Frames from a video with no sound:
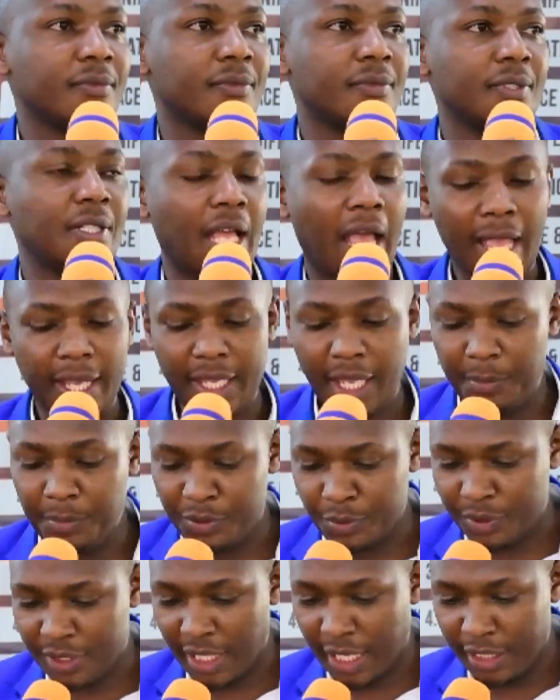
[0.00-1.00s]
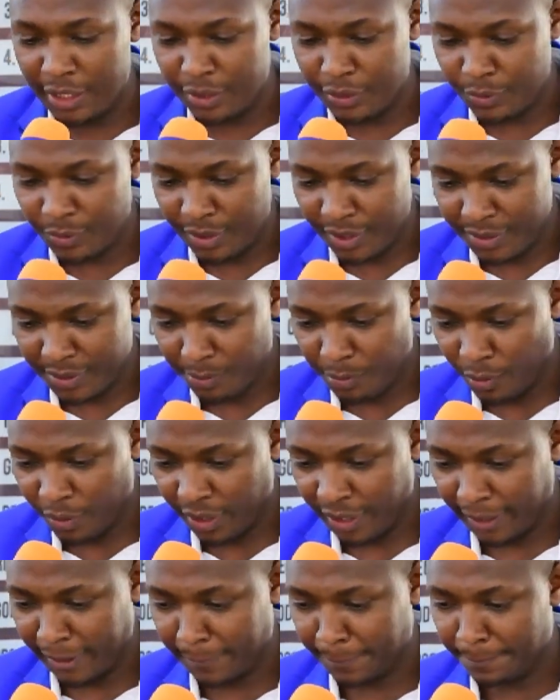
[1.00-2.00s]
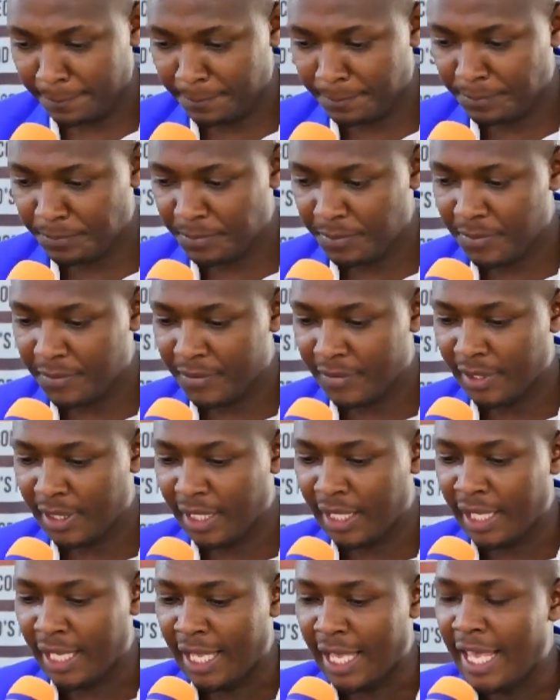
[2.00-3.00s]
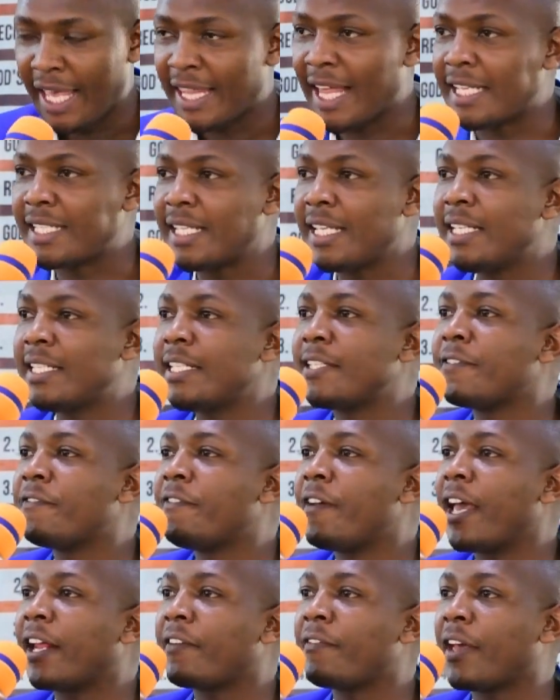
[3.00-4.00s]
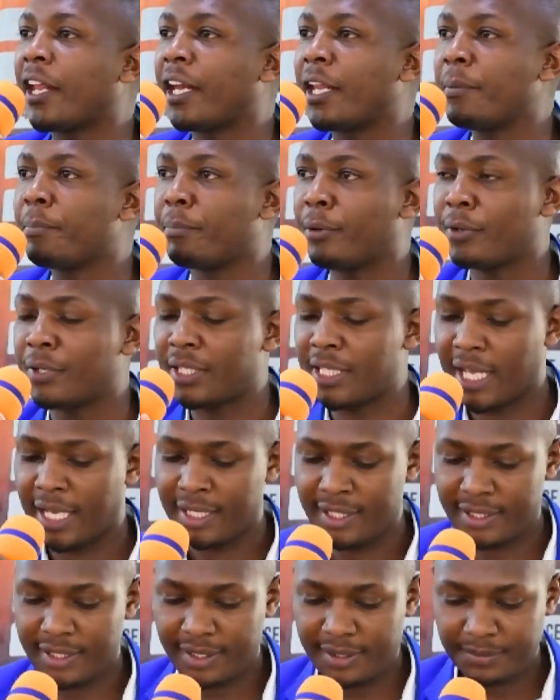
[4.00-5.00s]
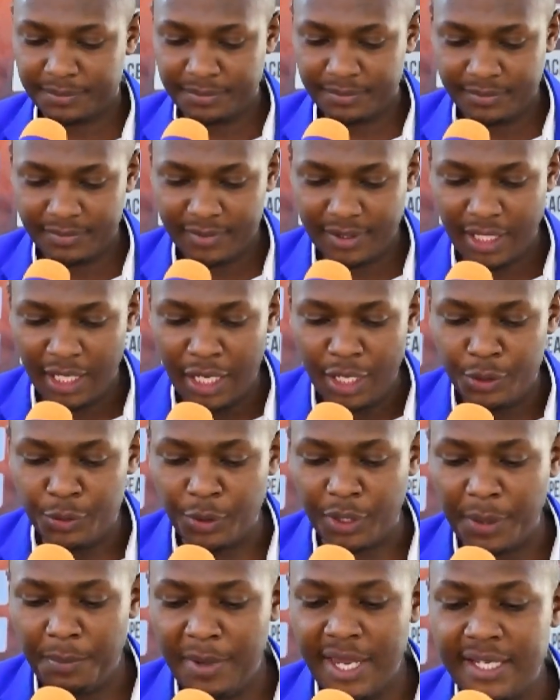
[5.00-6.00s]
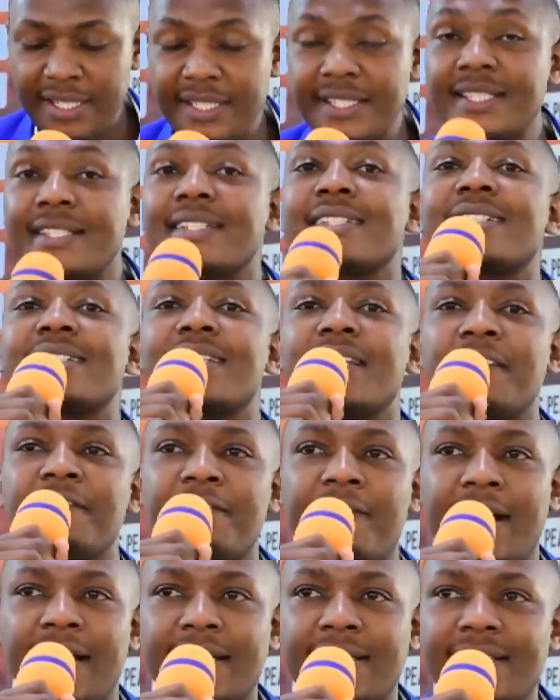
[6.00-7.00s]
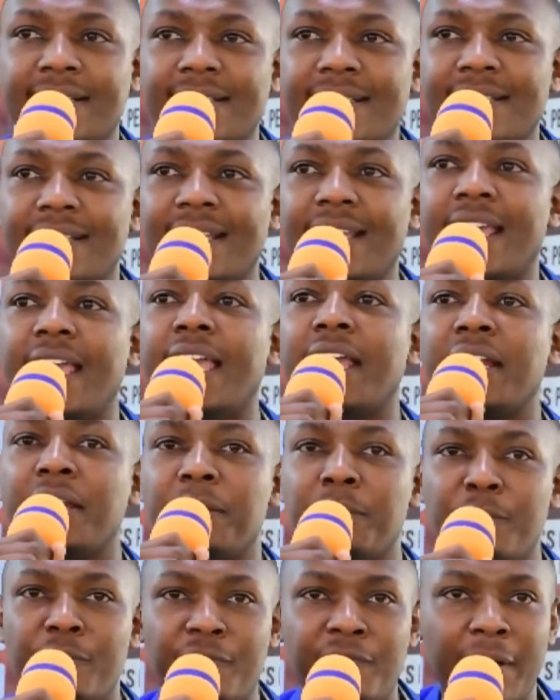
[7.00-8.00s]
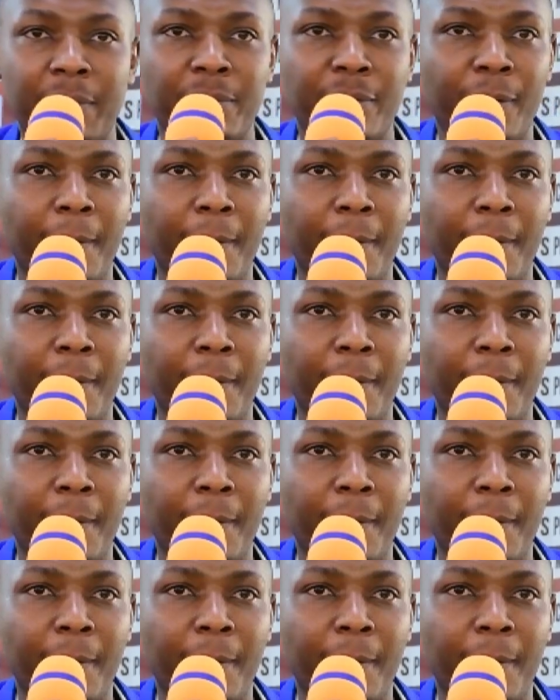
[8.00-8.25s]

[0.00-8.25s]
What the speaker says: I came to tell you this morning that it is very, very important to remain steadfast and immovable.